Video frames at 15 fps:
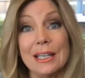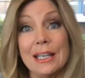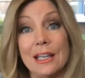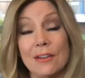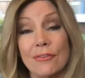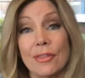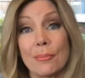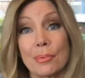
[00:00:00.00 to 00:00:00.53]

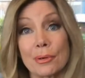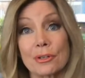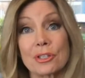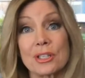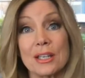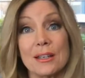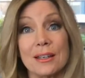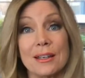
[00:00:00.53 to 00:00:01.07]
if the
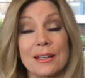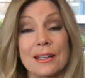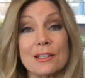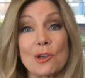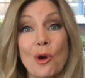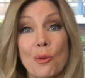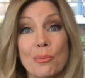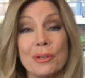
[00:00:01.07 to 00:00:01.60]
person
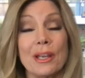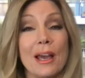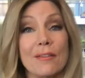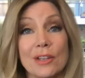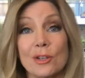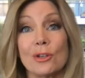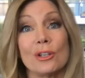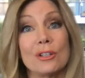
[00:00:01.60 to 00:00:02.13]
is open to
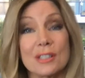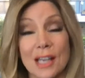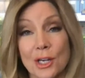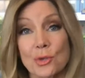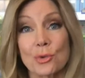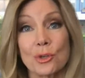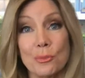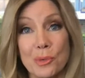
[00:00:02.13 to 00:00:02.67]
having good
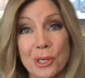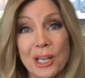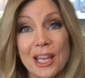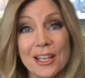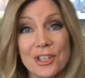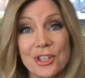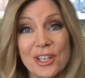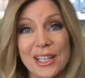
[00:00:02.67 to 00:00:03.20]
sexual
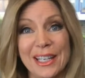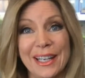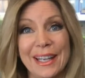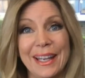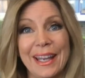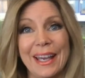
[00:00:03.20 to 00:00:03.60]
communication